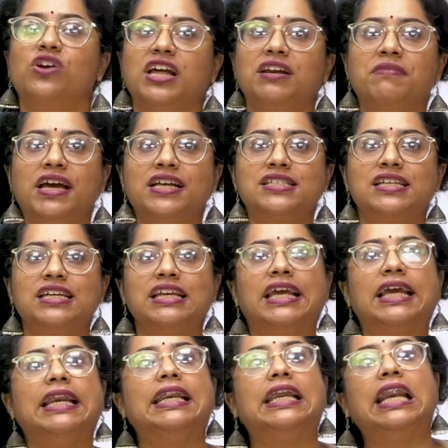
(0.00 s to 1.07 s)
golden mahseer,
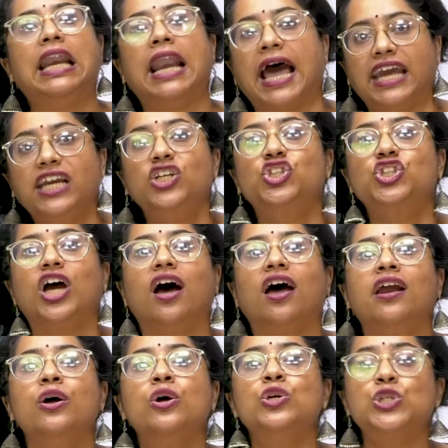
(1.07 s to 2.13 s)
Indian nightjar,
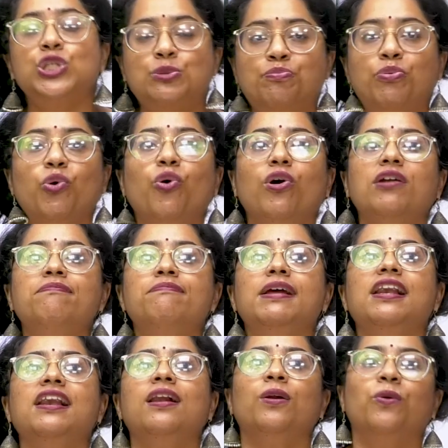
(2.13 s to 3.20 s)

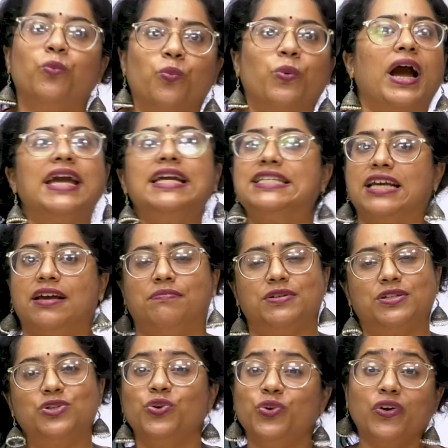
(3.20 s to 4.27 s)
spoonbill, white
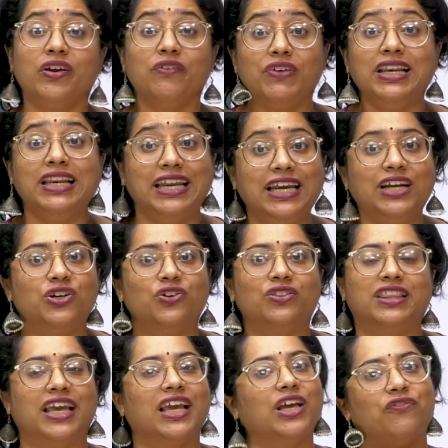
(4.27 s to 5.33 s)
ibis. Do you even need to
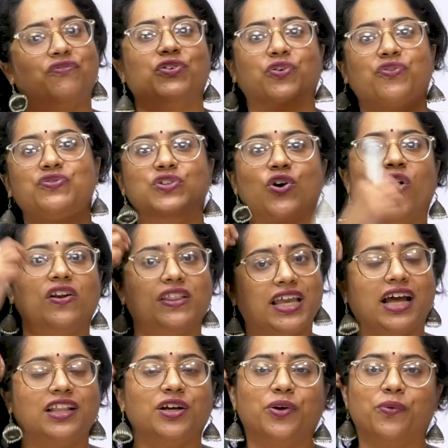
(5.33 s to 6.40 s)
think if you've solved
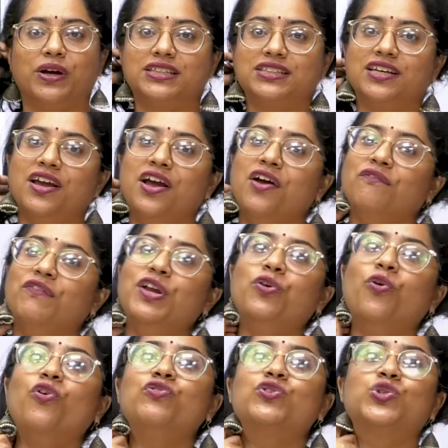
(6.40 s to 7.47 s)
the other question? We
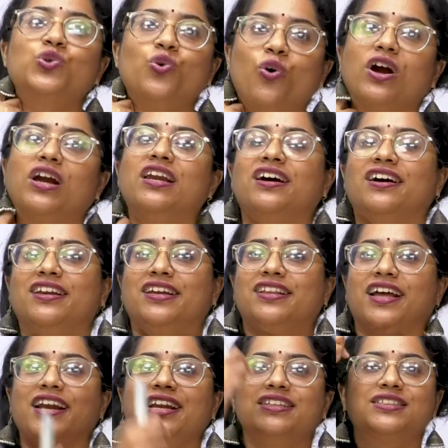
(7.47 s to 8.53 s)
know so clearly
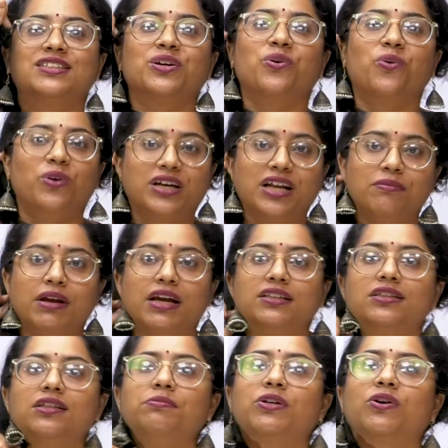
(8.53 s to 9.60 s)
that it's the golden
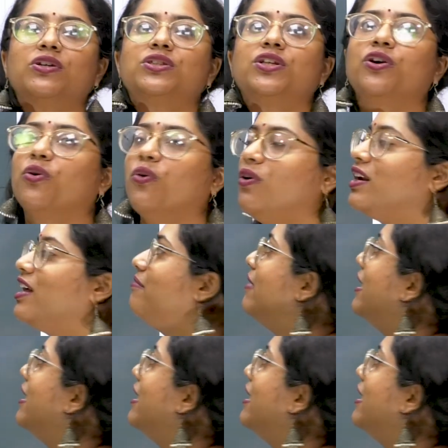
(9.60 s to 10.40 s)
mahseer, because the golden